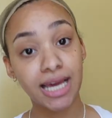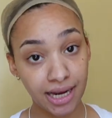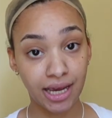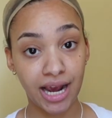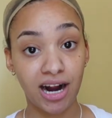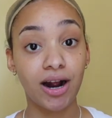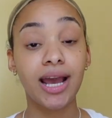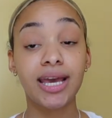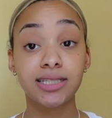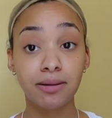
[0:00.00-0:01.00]
Skincare
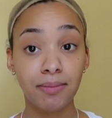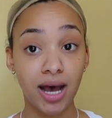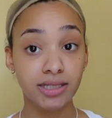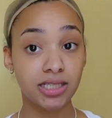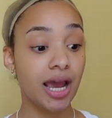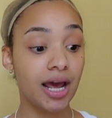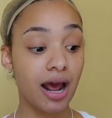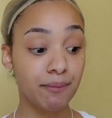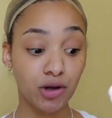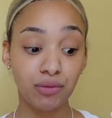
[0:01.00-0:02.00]
is a must. And
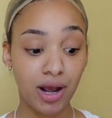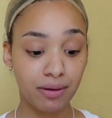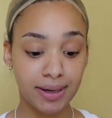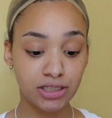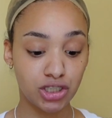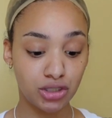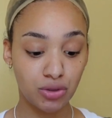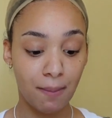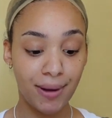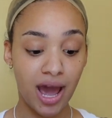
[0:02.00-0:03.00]
I'm gonna recommend
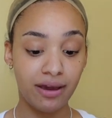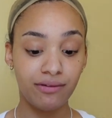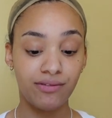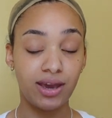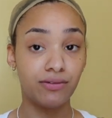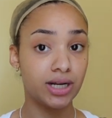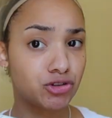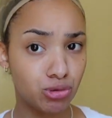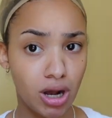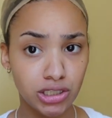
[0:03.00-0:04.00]
you my favorite
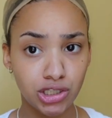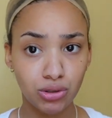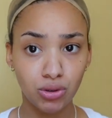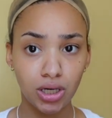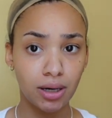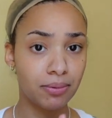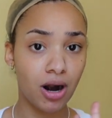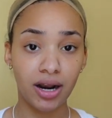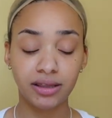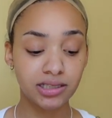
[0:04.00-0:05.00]
drugstore
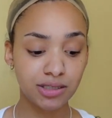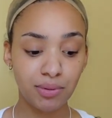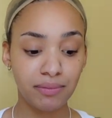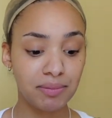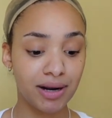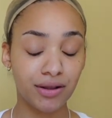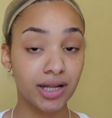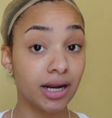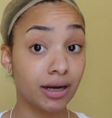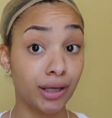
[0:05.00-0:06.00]
product. This is probably better
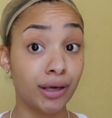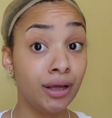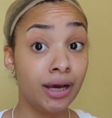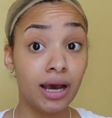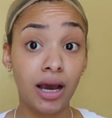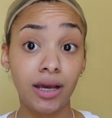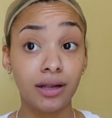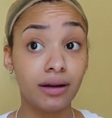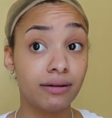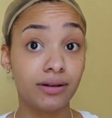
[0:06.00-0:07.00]
than any
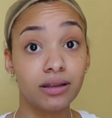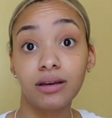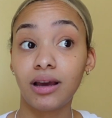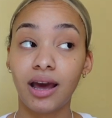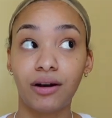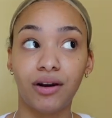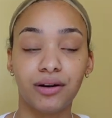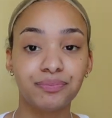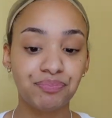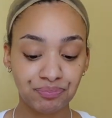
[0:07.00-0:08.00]
high-end everything. I don't
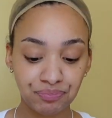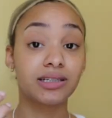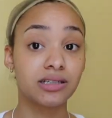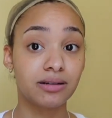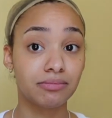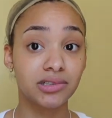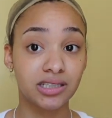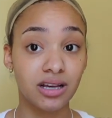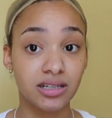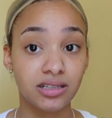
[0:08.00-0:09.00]
know. This is
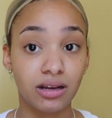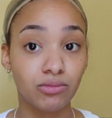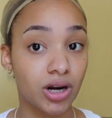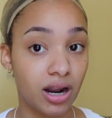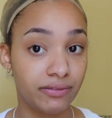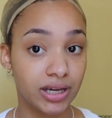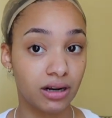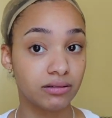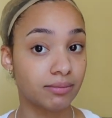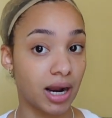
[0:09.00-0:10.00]
disgusting. We're not even
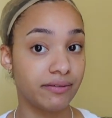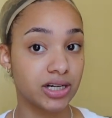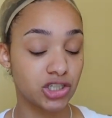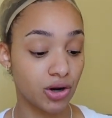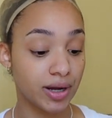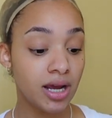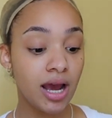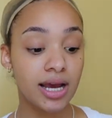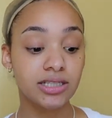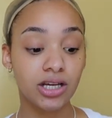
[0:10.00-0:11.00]
gonna, I'm not even gonna show it.
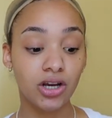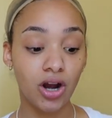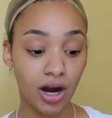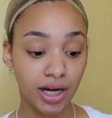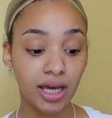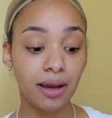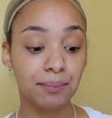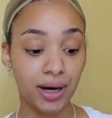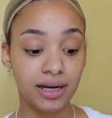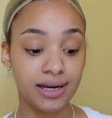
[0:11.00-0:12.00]
It's the Garnier
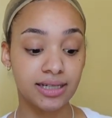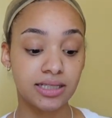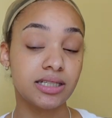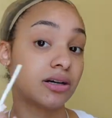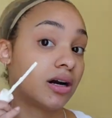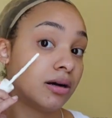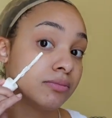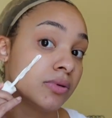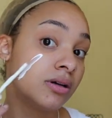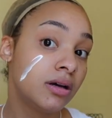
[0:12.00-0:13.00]
Brightening Serum.